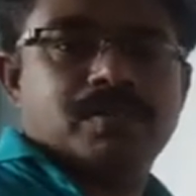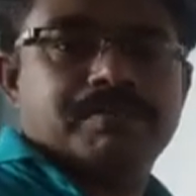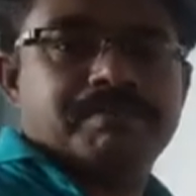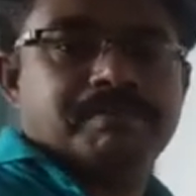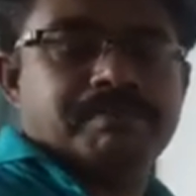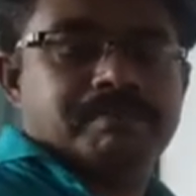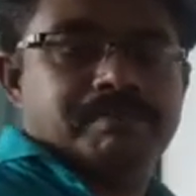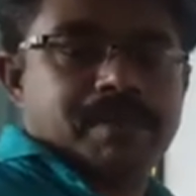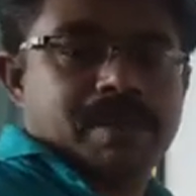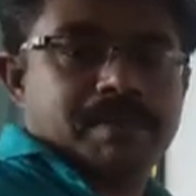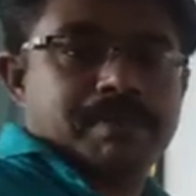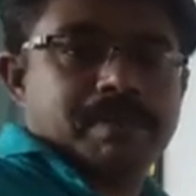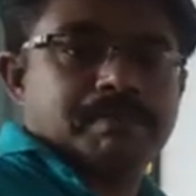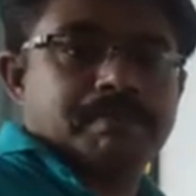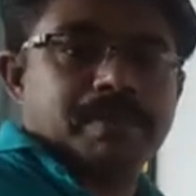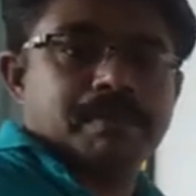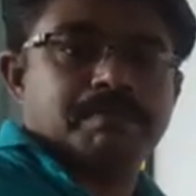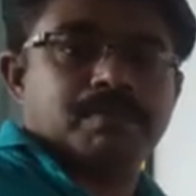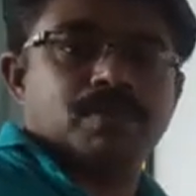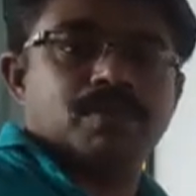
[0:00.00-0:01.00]
Maybe
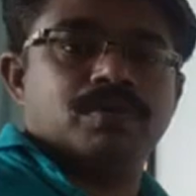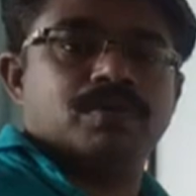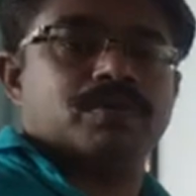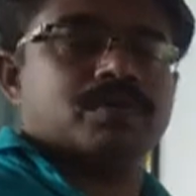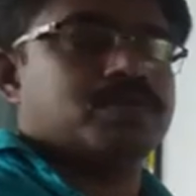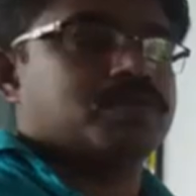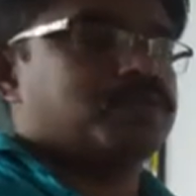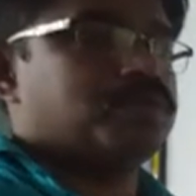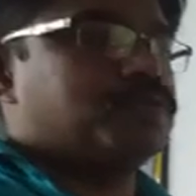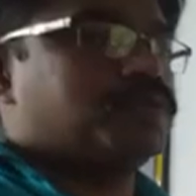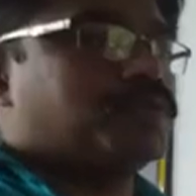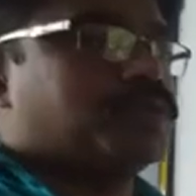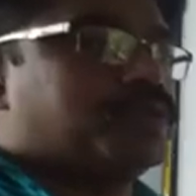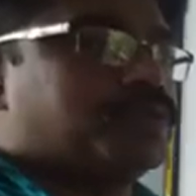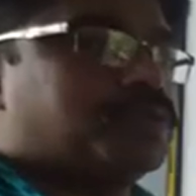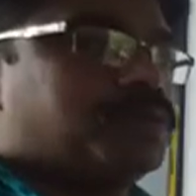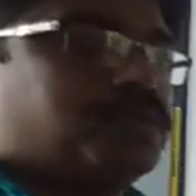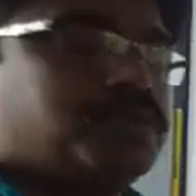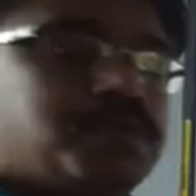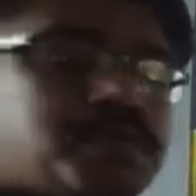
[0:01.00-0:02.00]
people, those
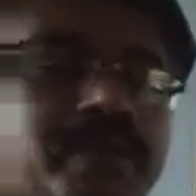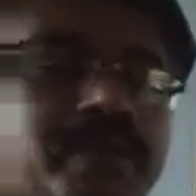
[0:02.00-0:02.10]
who do